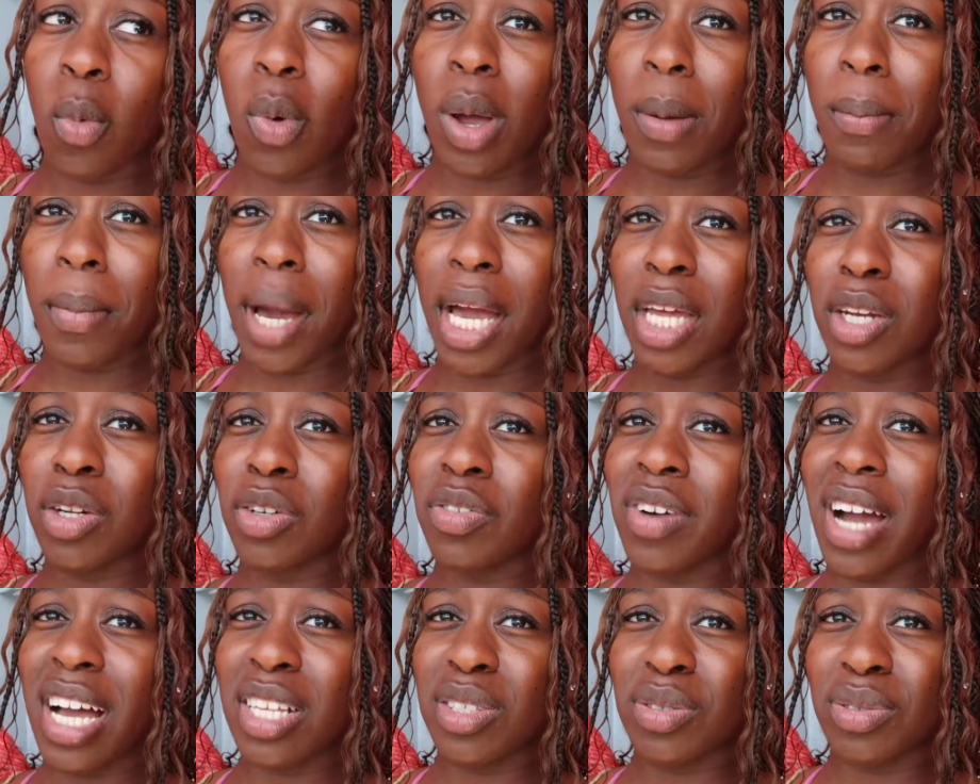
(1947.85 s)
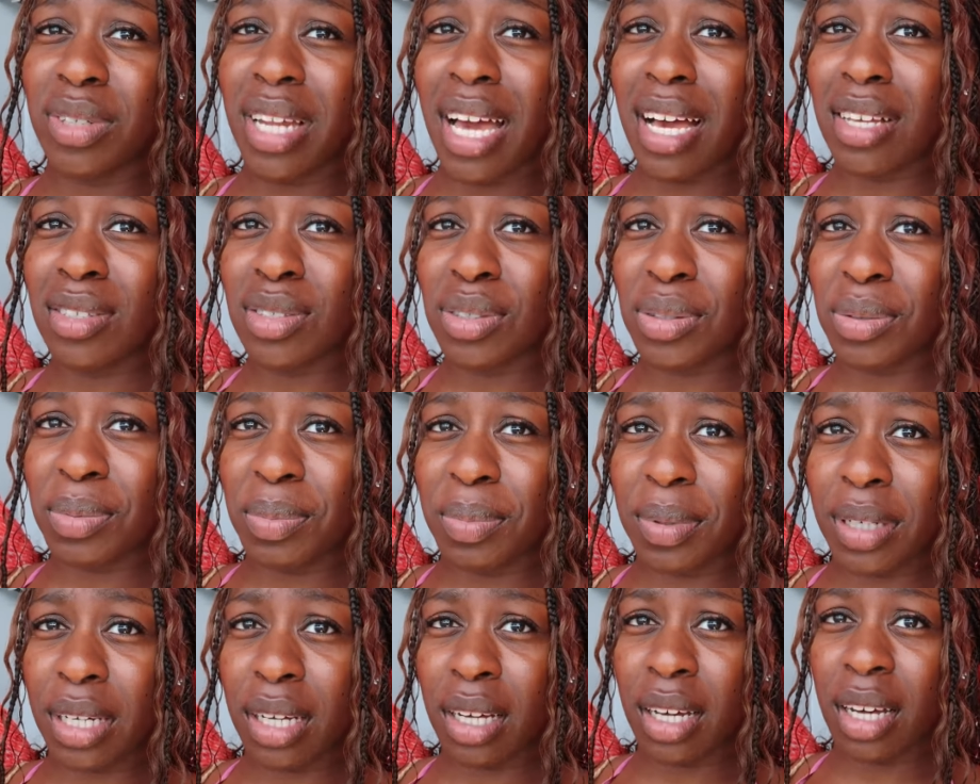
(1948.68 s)
We might do Razzle Dazzle,
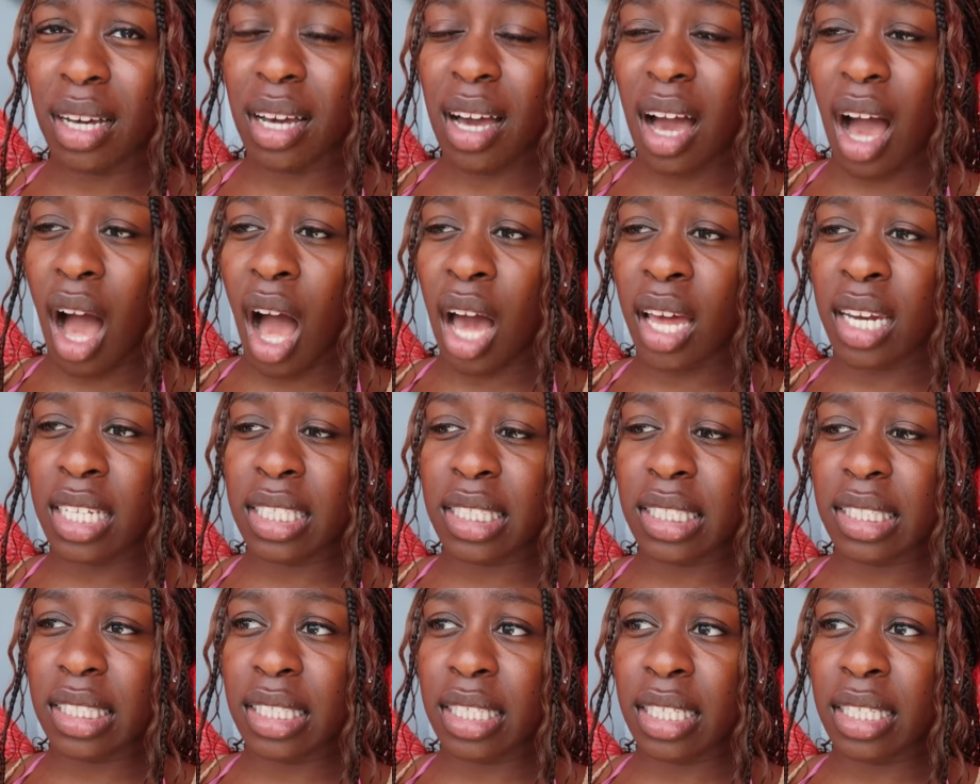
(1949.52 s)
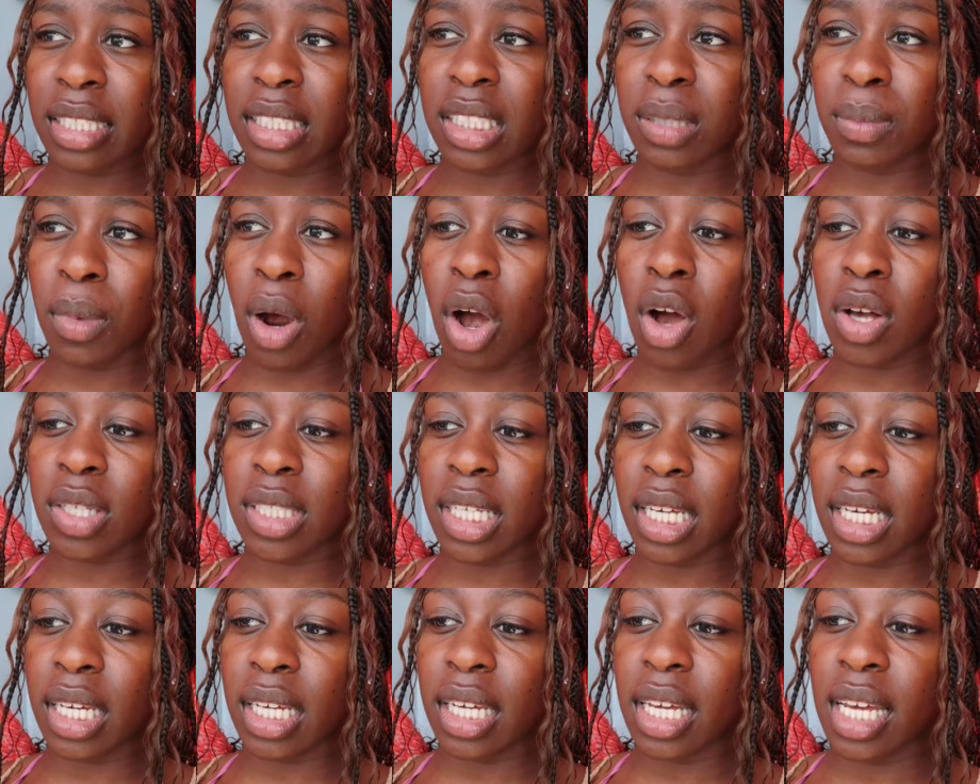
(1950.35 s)
but honestly, tomorrow's
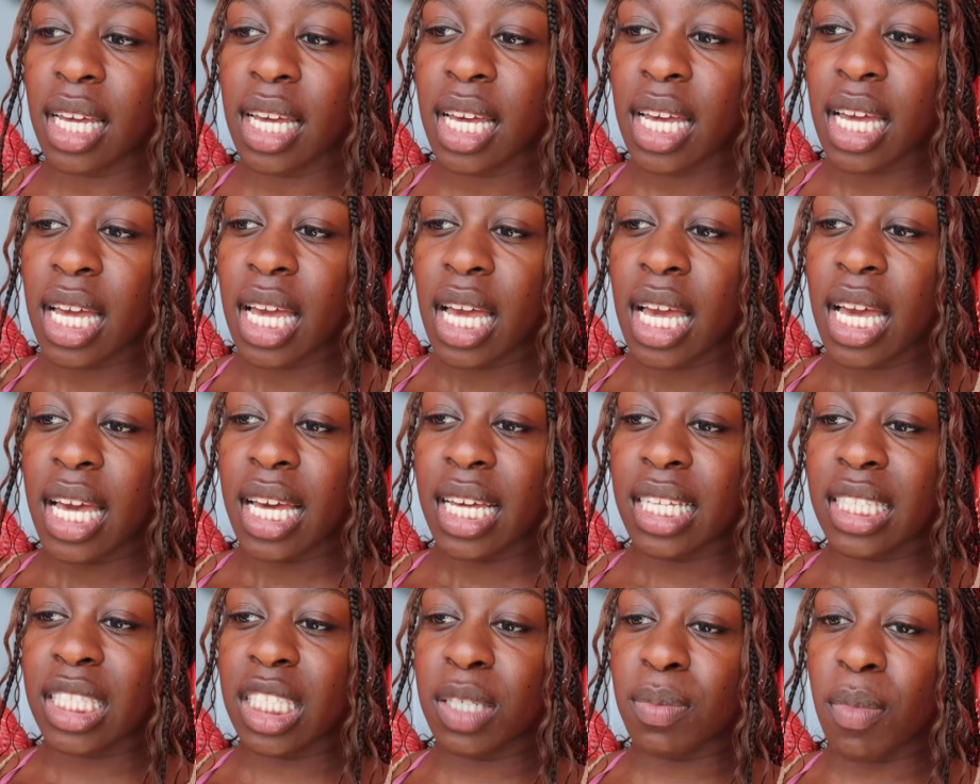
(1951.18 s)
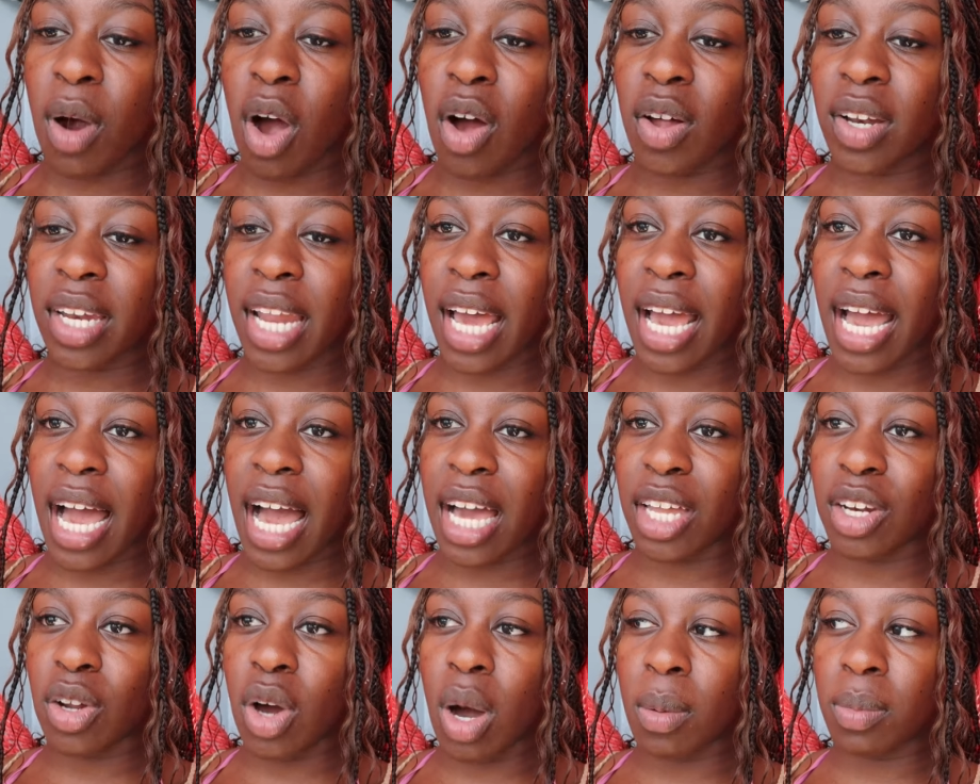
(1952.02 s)
like, tomorrow
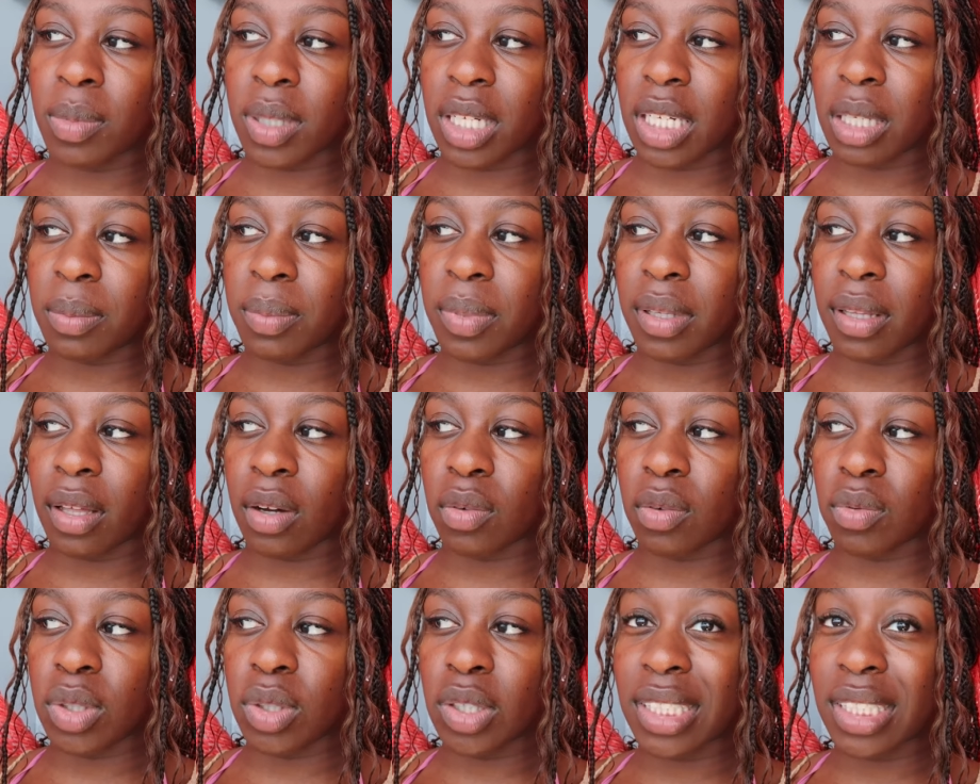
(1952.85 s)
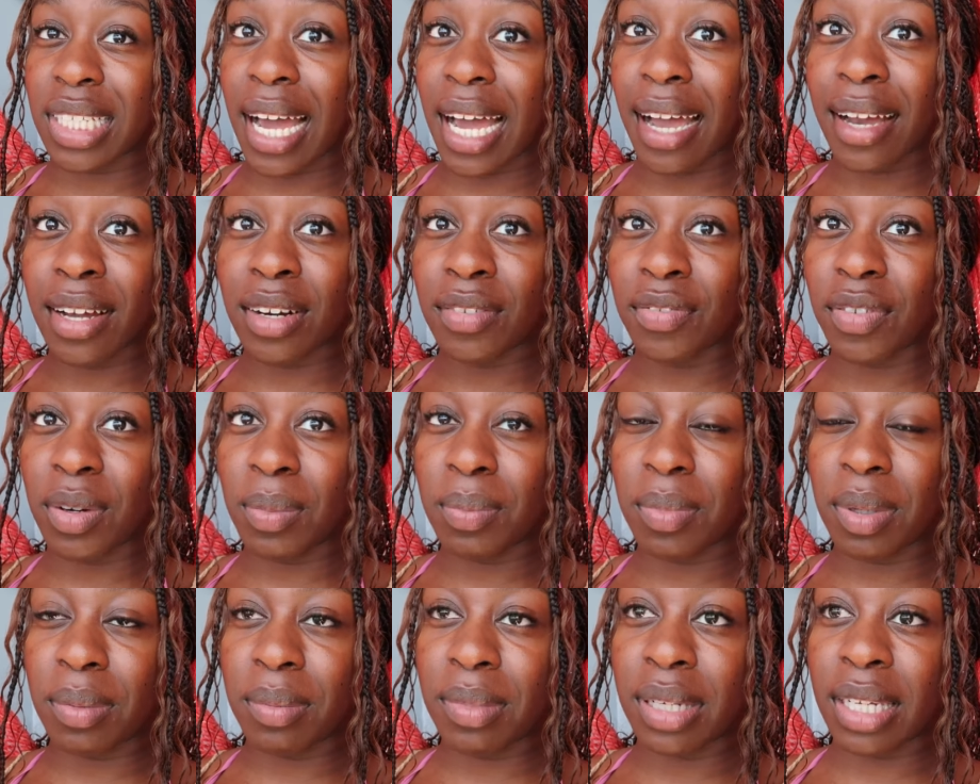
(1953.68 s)
night I know I'm going to be like real tired from
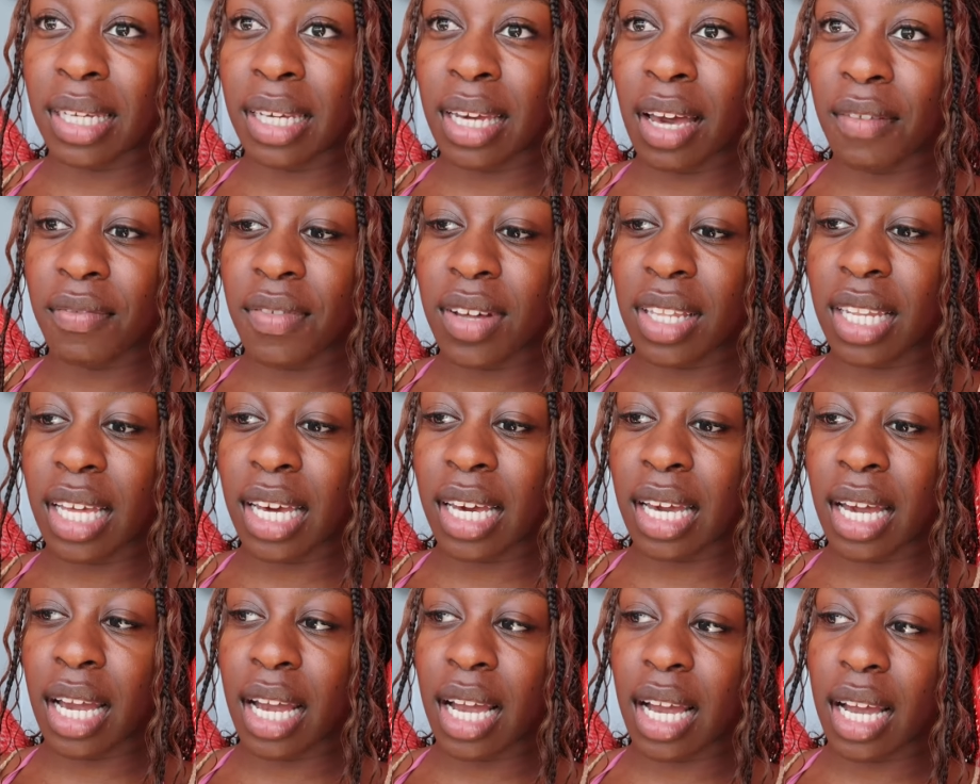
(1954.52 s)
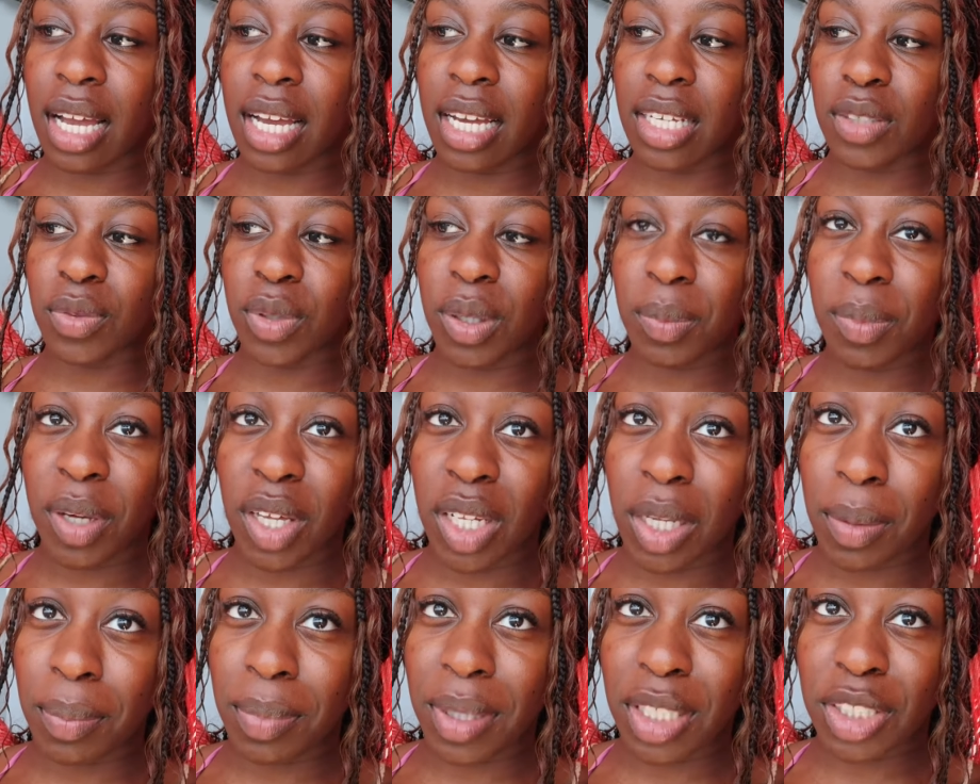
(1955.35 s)
Bimini, I feel like. Because we're going to be
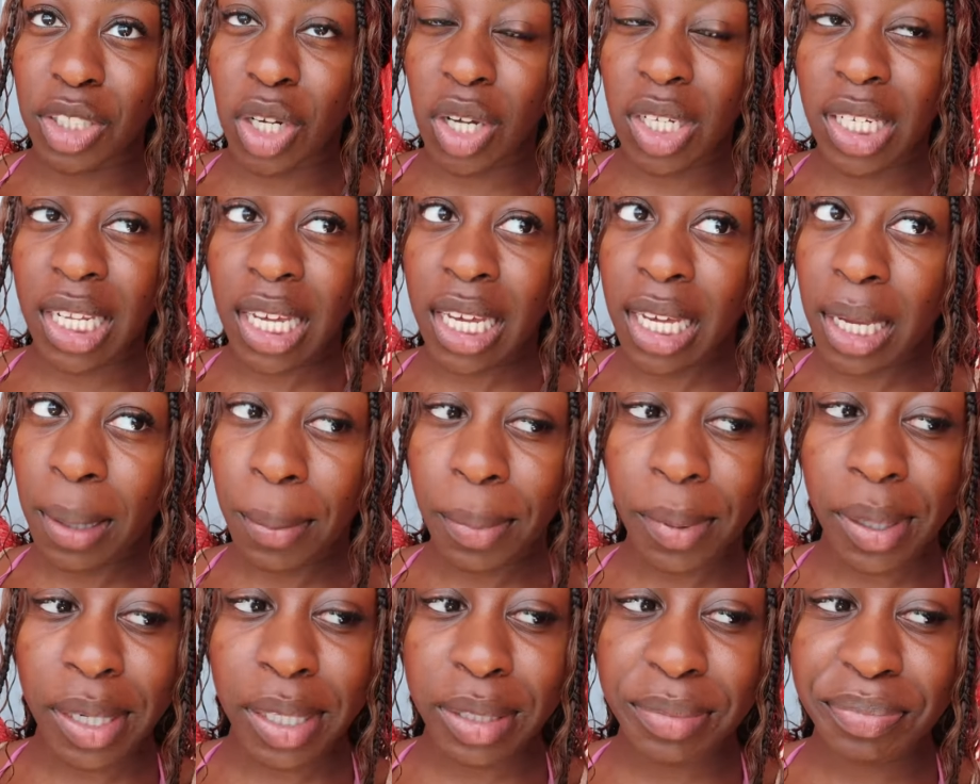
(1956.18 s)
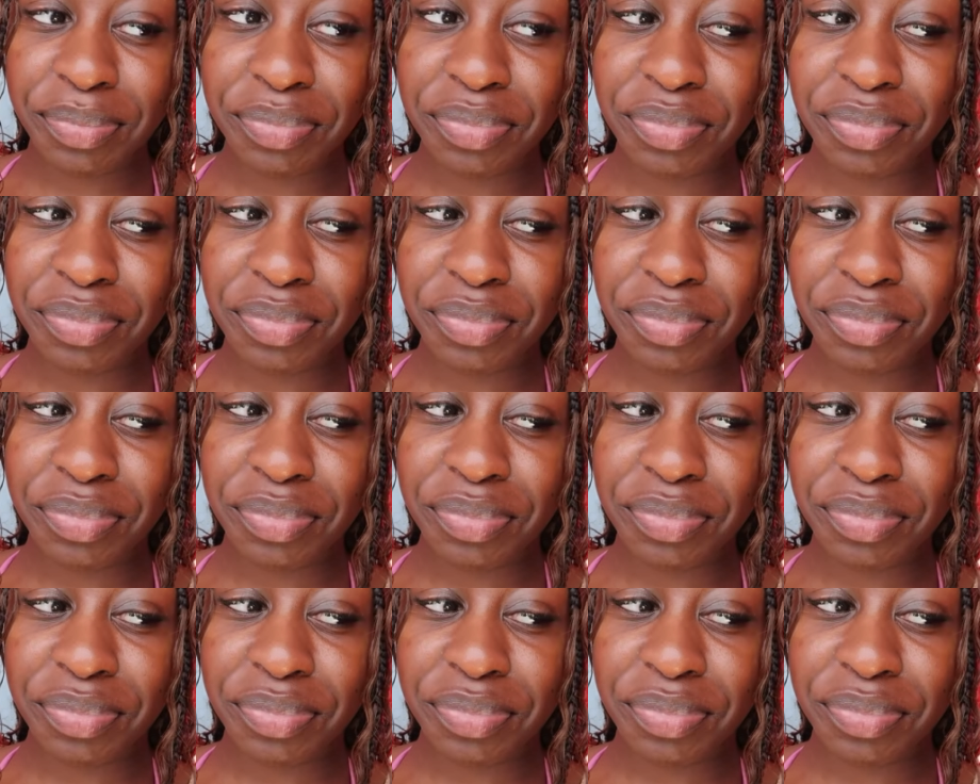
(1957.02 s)
on the beach all day, but